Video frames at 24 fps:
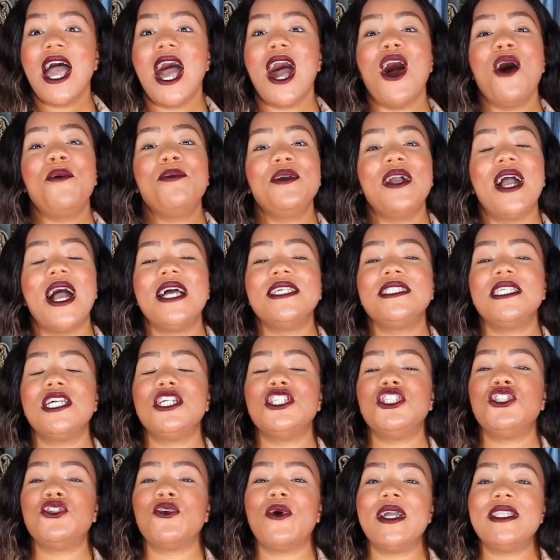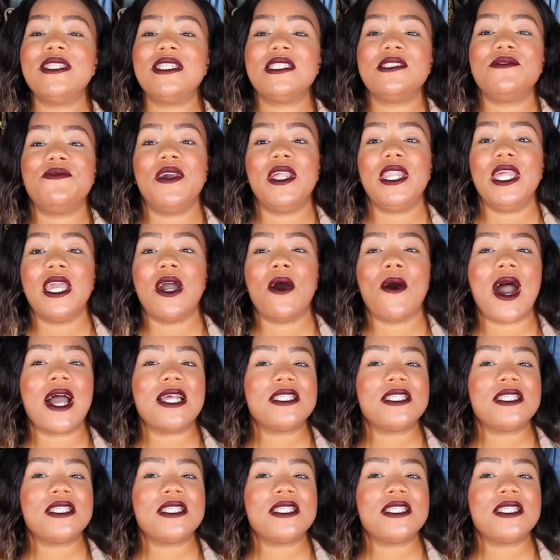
I hope you guys enjoyed this video.